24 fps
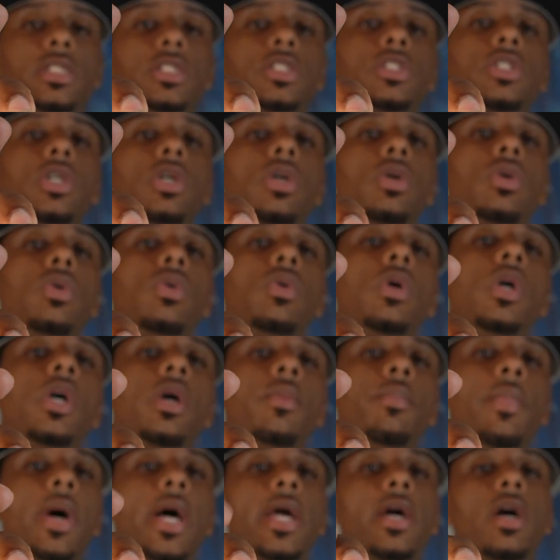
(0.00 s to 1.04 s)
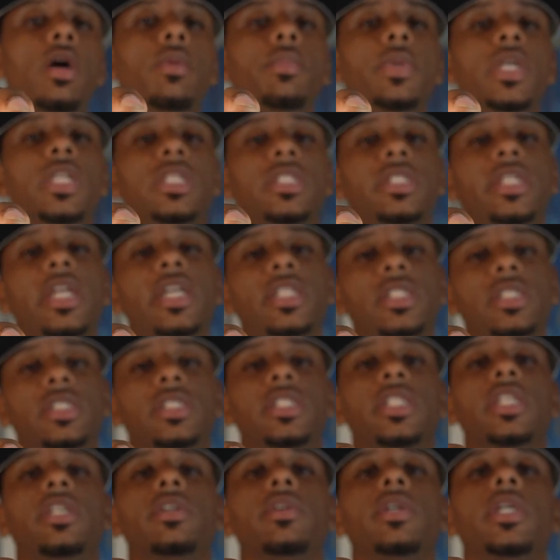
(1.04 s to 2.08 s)
So by all means
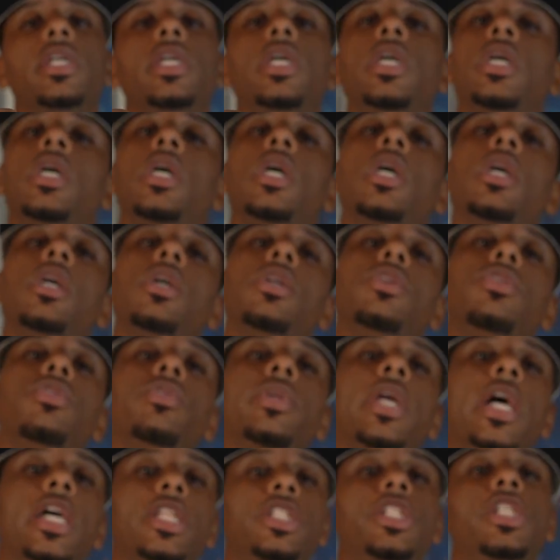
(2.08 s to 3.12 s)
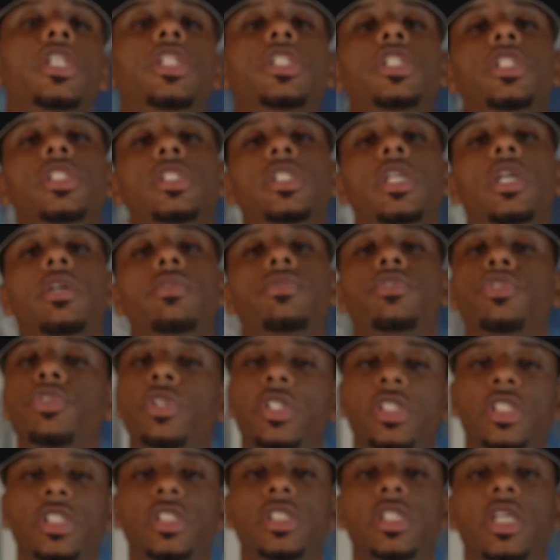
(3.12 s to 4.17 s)
necessary, do not cheat yourself,
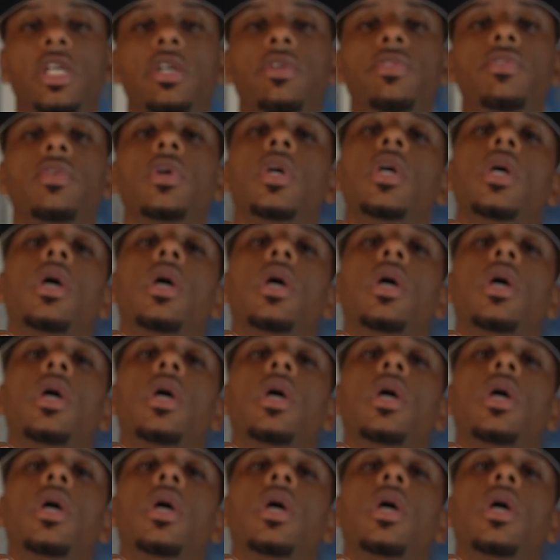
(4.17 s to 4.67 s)
treat yourself,